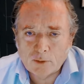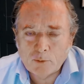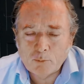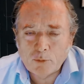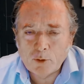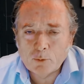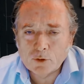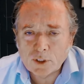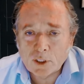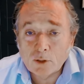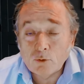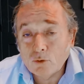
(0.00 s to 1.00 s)
I mean, people
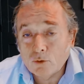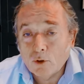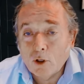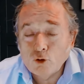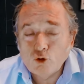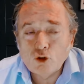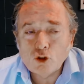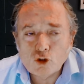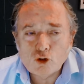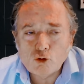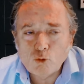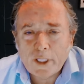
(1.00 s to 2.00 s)
say, "Ooh, just
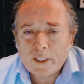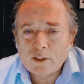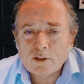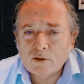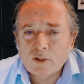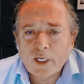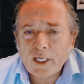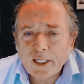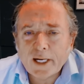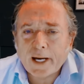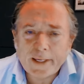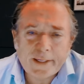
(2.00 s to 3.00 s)
you wait until
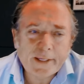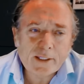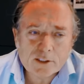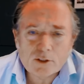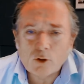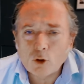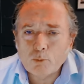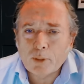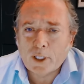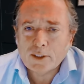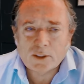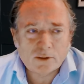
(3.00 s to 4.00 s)
AI hits the oil
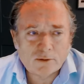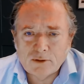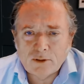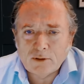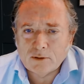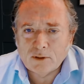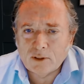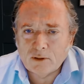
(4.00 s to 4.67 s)
patch." It's like, dude,